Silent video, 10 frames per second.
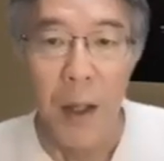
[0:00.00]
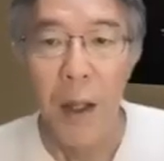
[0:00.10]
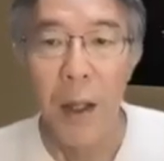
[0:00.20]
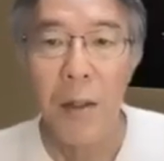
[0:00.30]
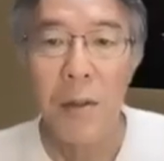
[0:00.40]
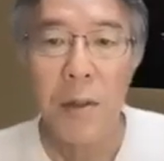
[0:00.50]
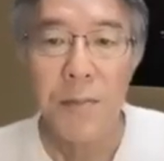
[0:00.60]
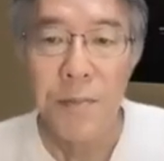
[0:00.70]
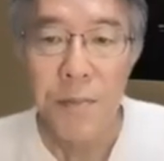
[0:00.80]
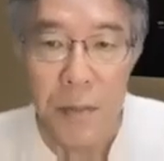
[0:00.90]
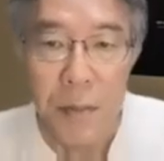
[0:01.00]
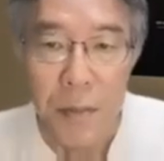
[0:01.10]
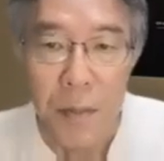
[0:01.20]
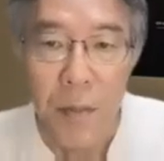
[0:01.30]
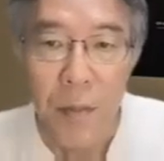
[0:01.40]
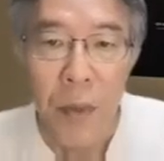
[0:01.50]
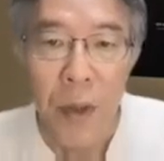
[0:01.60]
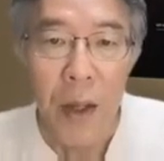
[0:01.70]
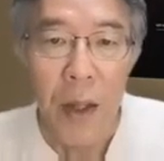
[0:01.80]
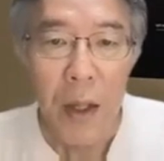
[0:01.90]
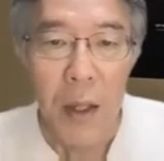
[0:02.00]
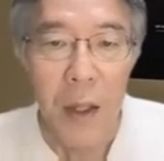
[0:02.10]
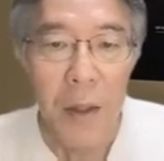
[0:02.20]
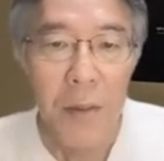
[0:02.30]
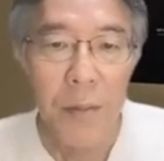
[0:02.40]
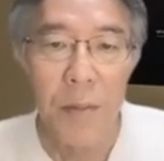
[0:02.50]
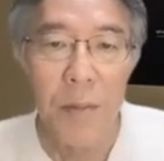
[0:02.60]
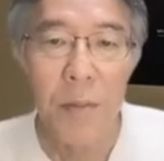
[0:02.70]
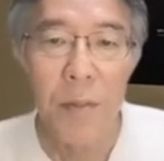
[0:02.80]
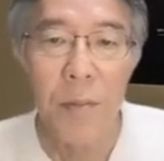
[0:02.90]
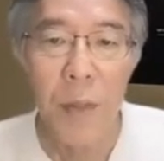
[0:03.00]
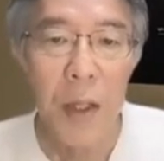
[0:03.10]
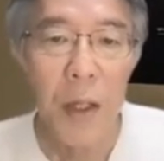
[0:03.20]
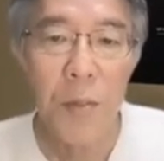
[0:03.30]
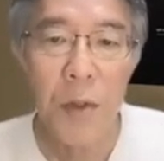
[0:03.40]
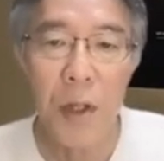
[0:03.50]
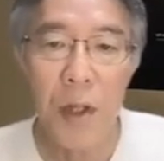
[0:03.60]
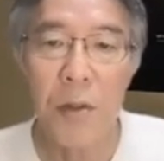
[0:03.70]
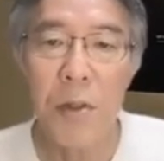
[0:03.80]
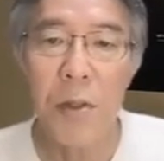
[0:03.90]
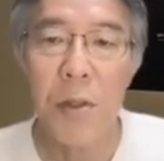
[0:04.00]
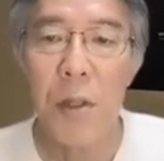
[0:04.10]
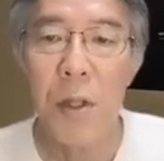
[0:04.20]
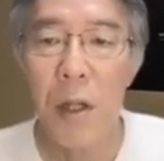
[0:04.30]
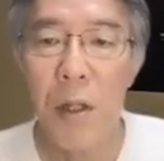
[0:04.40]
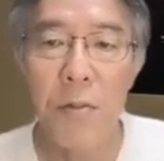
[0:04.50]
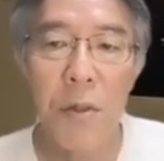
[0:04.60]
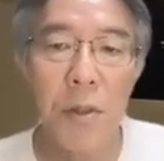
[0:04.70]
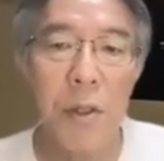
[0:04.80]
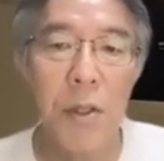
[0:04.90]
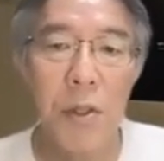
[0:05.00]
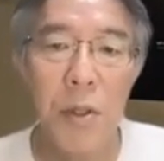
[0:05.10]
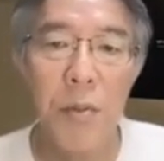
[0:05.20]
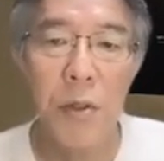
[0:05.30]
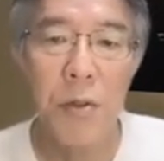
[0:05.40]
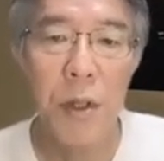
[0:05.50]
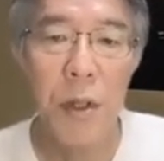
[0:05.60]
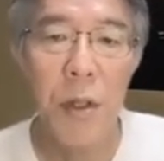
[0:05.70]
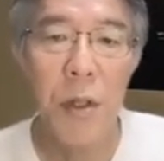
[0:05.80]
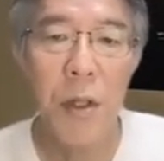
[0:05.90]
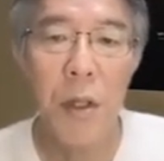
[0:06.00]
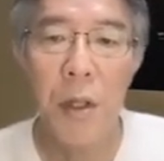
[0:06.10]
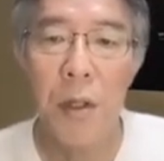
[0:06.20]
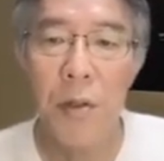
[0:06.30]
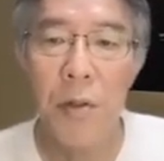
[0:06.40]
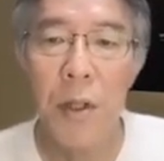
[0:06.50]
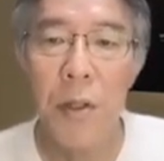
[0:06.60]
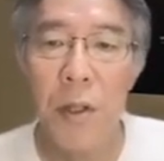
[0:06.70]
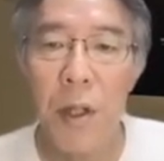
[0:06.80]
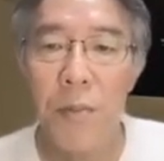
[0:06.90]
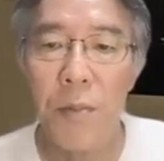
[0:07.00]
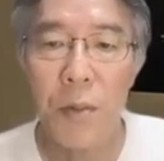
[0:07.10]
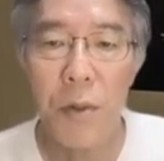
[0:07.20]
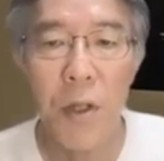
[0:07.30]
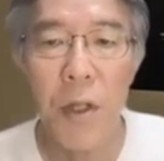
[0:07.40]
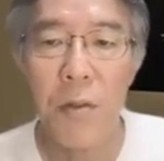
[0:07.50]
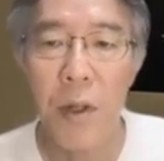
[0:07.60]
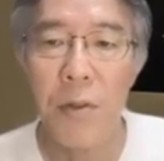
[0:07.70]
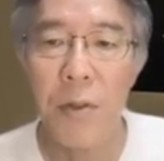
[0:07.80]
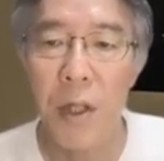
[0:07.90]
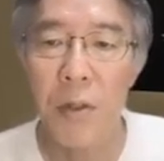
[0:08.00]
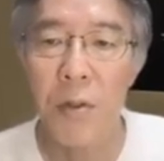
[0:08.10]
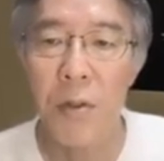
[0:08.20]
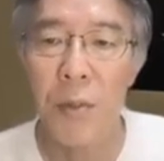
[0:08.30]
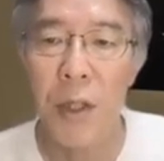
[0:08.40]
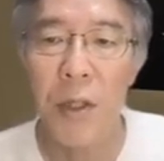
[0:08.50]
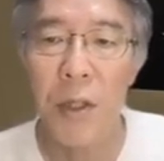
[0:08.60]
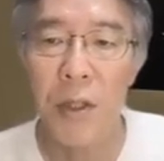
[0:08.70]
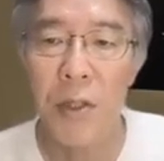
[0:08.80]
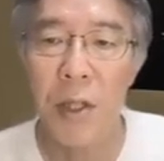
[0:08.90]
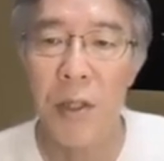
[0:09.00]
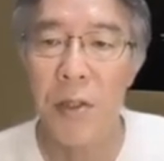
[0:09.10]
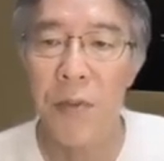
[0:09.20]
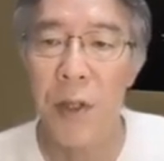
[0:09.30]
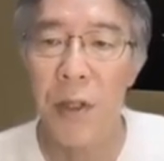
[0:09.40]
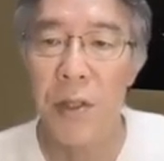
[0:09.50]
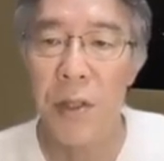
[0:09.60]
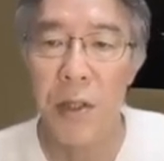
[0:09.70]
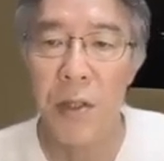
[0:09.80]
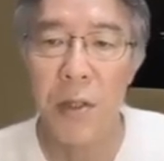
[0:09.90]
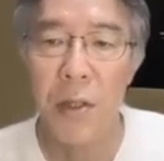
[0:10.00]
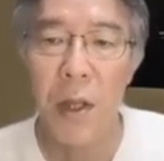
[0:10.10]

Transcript: and in many models uh, with nice symmetry, uh, unique gap unique ground state automatically satisfies this.